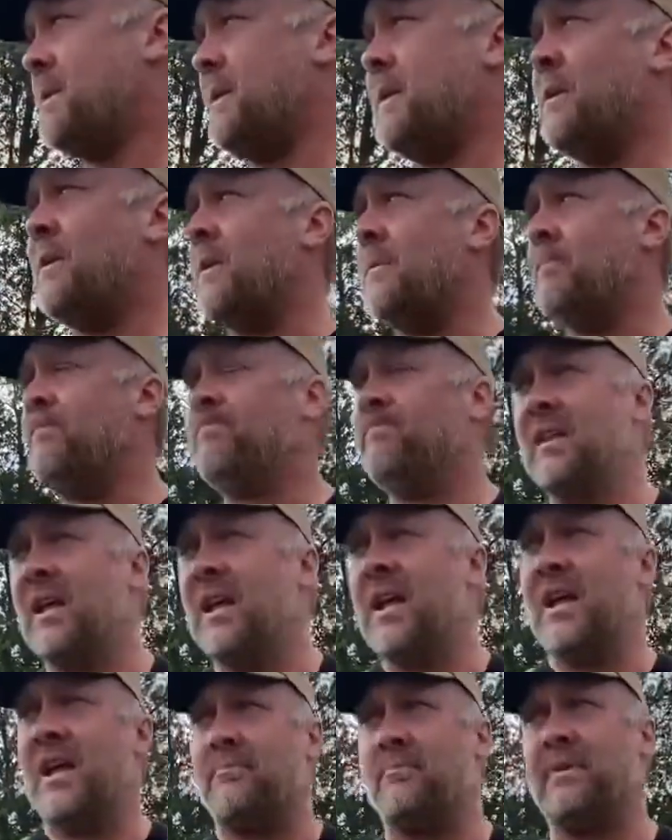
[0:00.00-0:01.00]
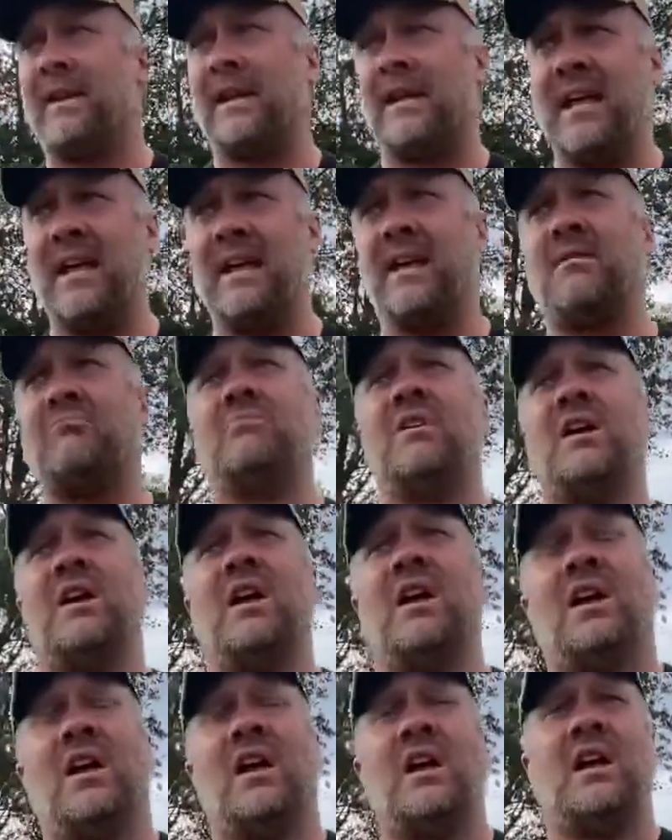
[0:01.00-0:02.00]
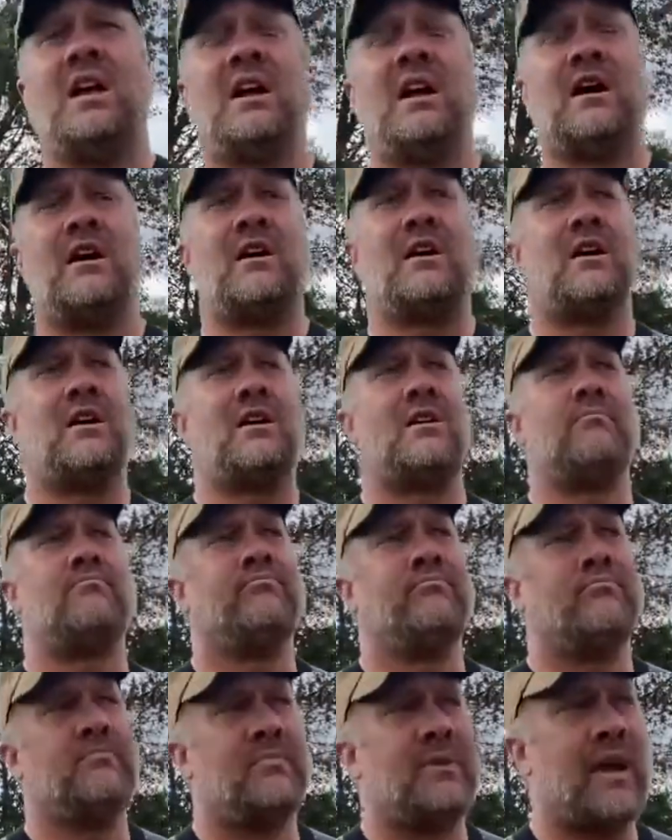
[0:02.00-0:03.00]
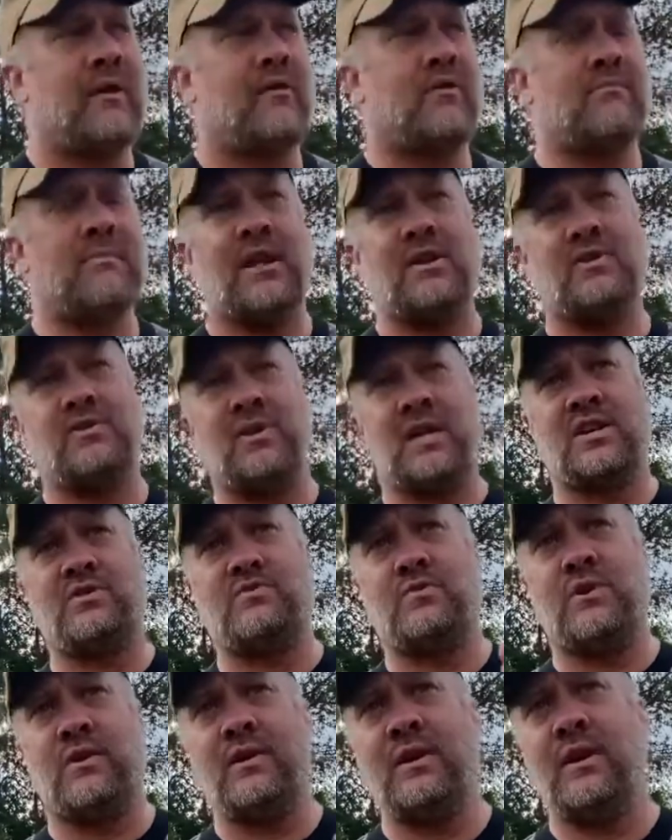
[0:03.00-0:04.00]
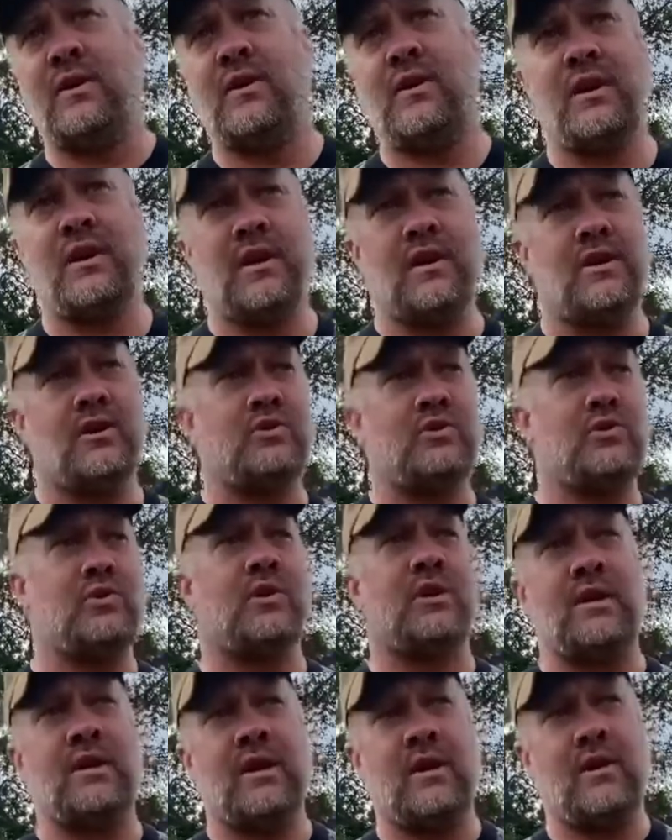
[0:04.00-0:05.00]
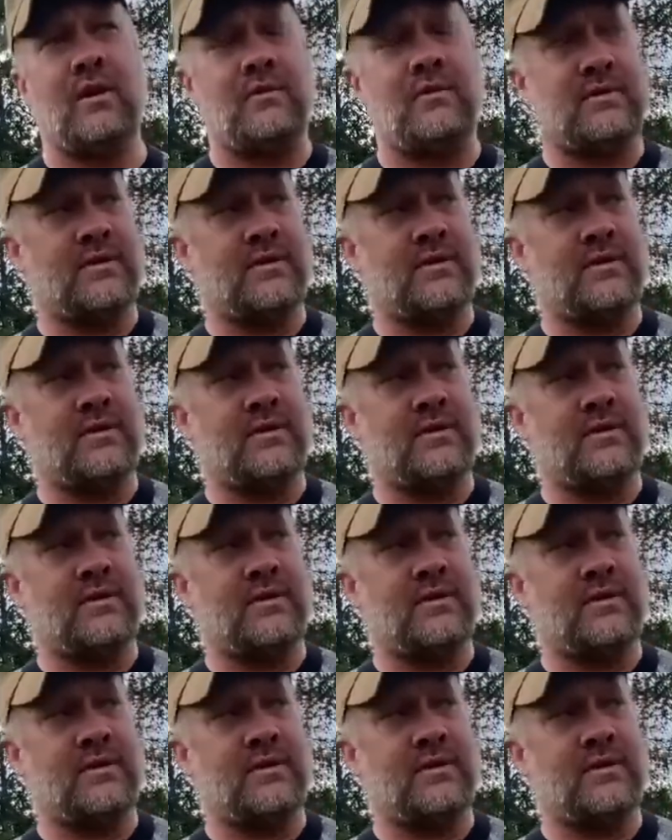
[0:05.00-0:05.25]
a hill. But again, kind of reminds you guys when you're deer hunting and you shoot a deer.